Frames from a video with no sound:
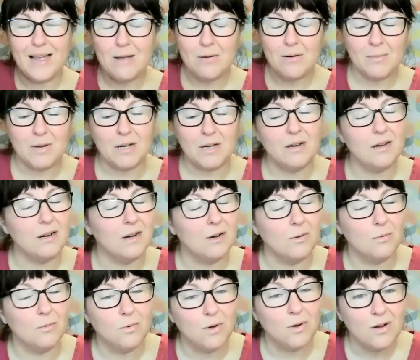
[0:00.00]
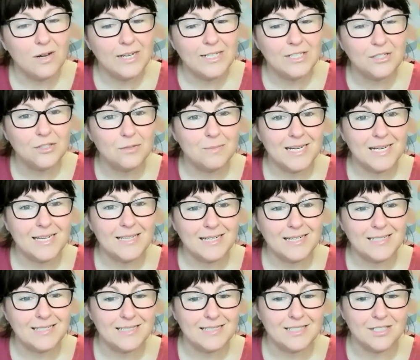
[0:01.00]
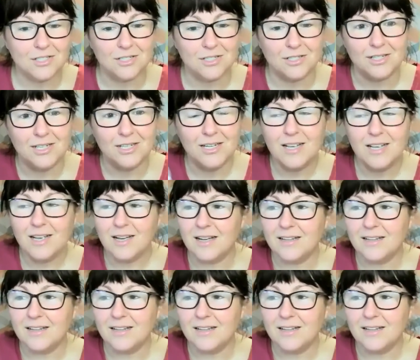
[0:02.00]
Now I'm like, oh, why did you make that decision?